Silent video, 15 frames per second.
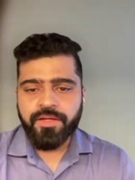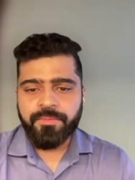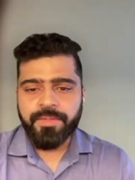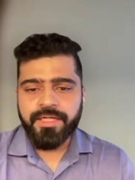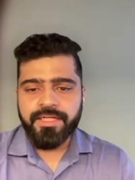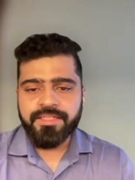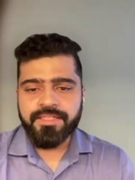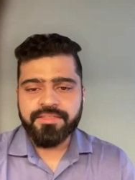
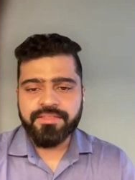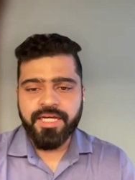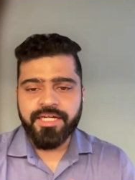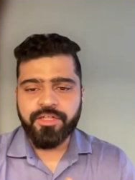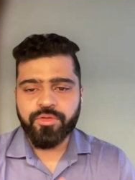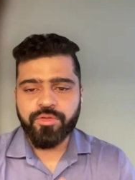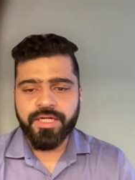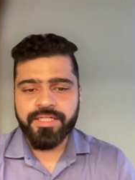inflammatory
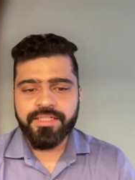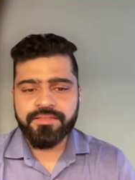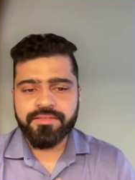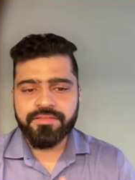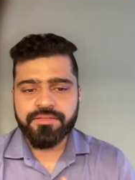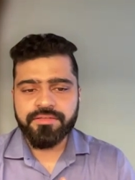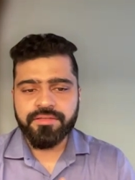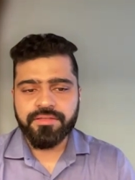
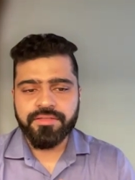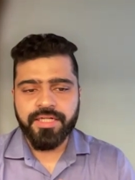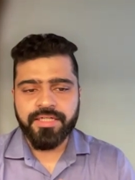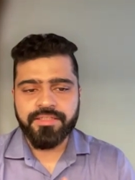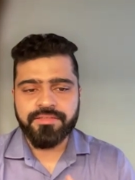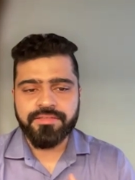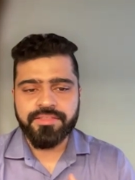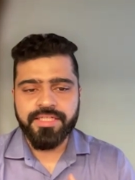cytokines,
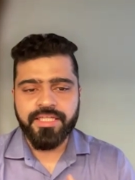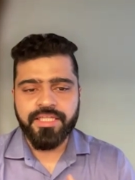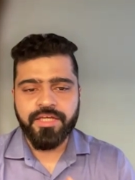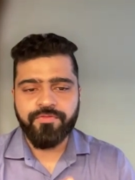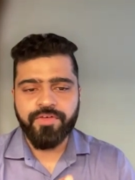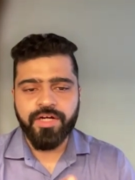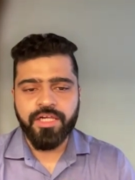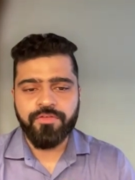that is
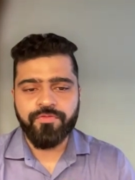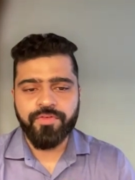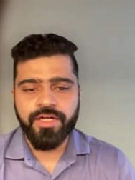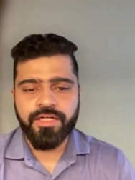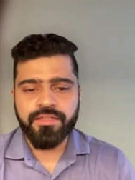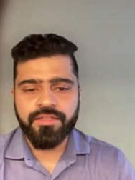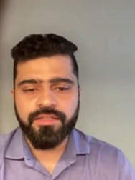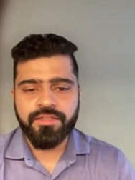
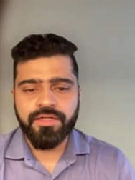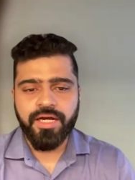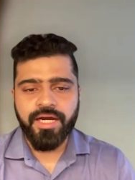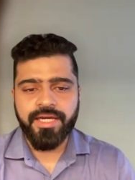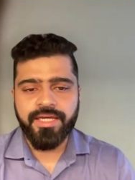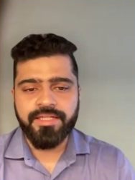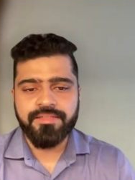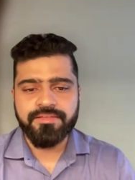TNF-alpha,
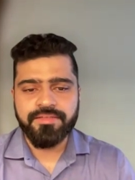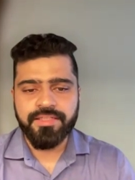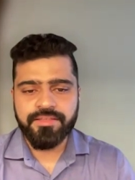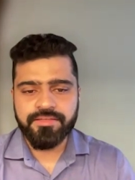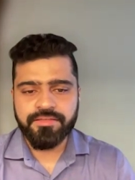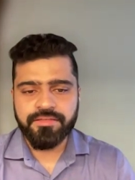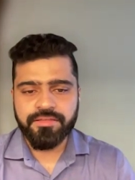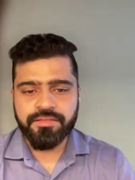
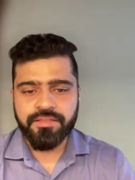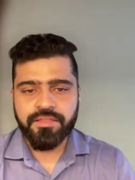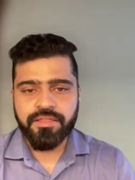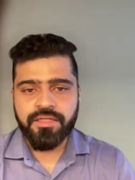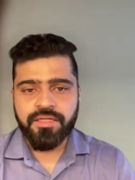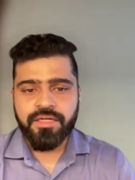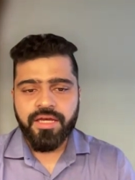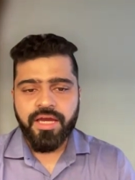IL-6,
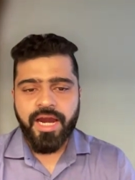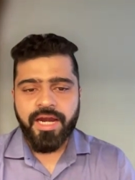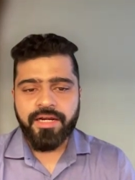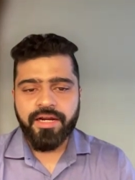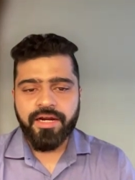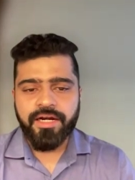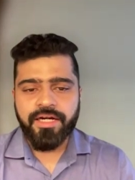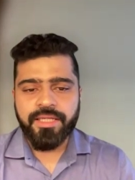
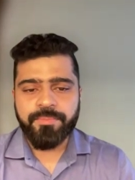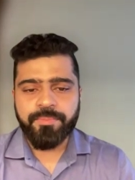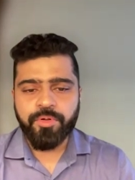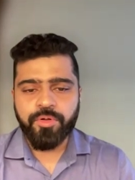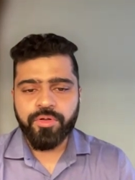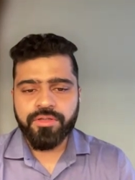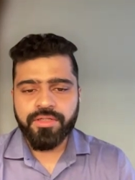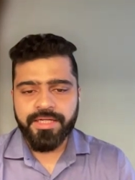and
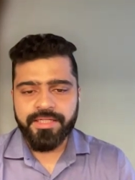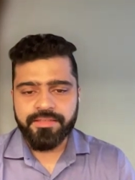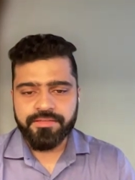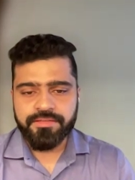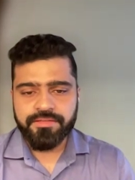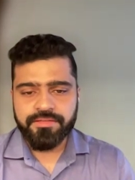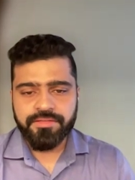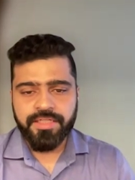
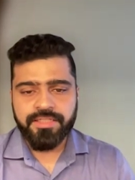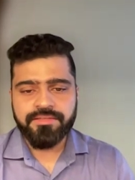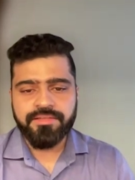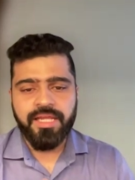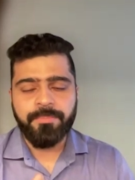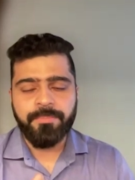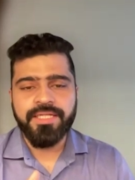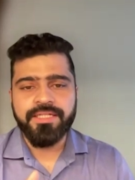adipokines, that is
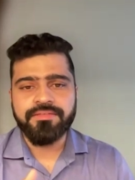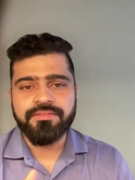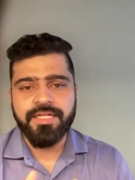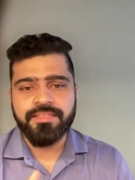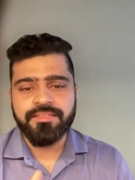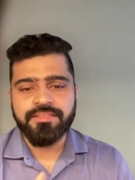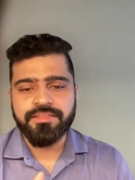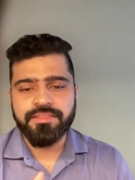leptin
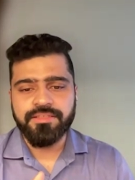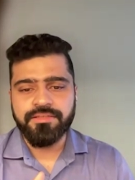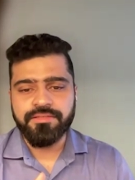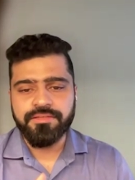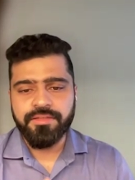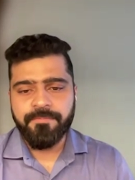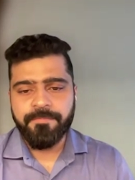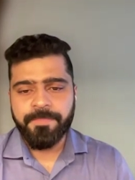resistant.
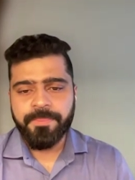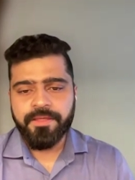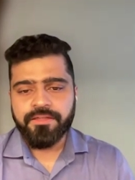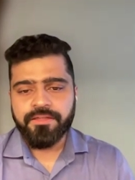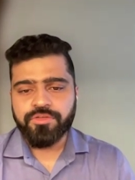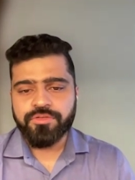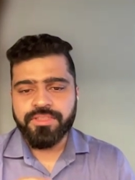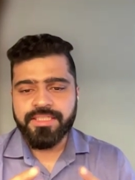
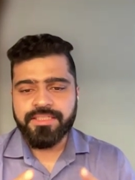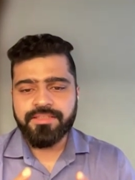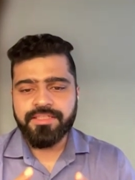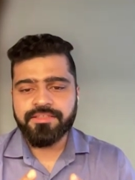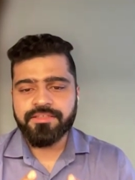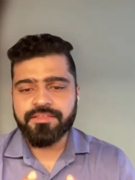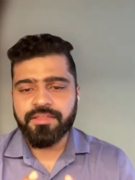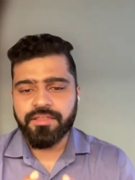So these
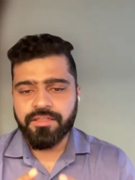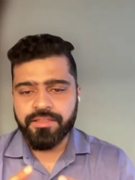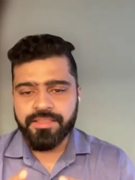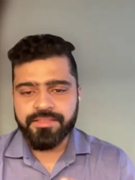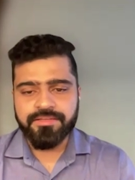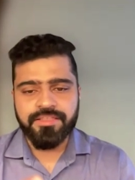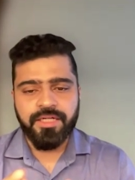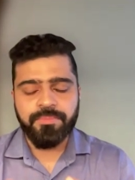
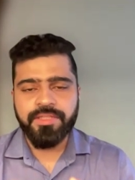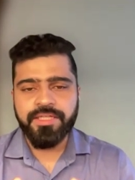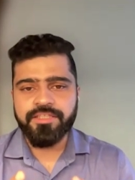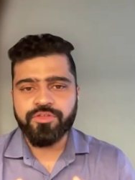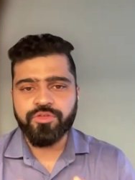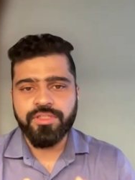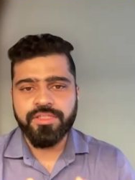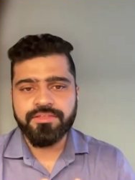disrupt the
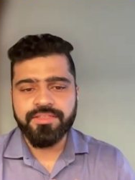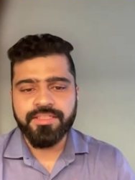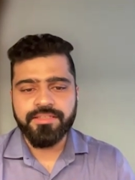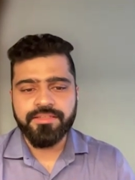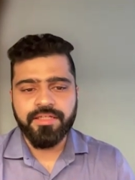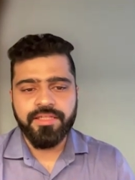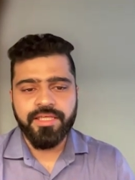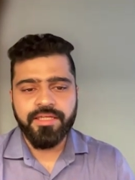insulin
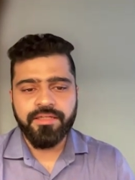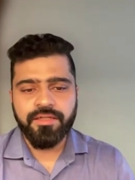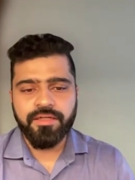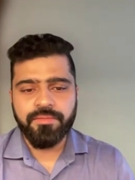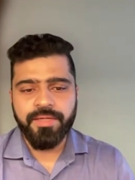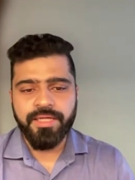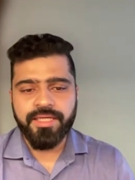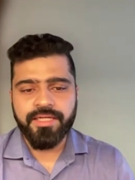signaling,
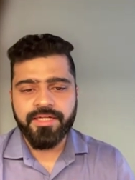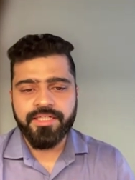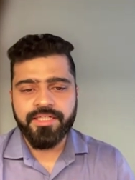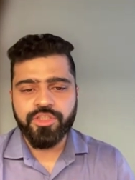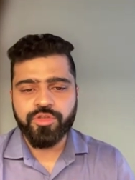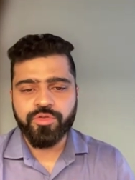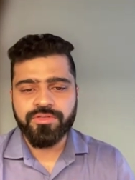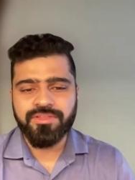making
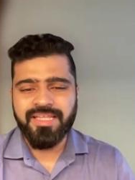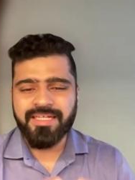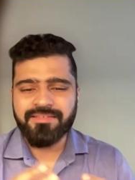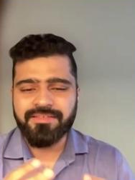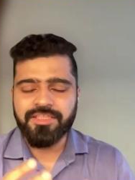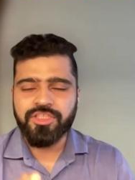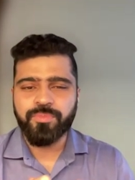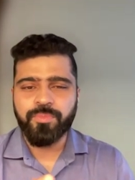tissues
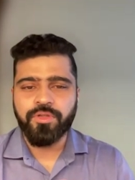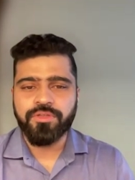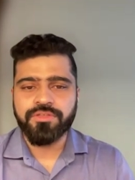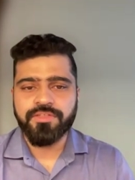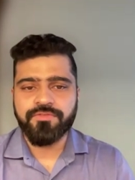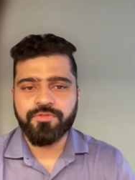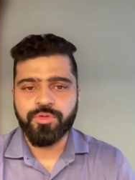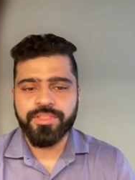less
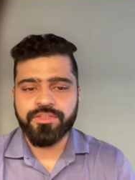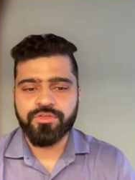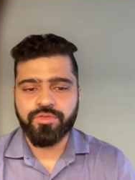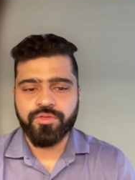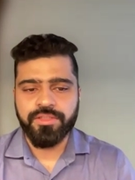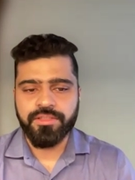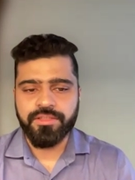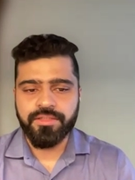responsive to
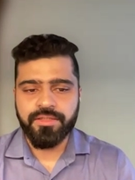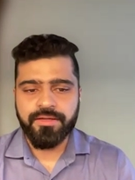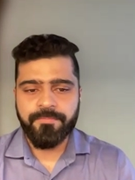insulin.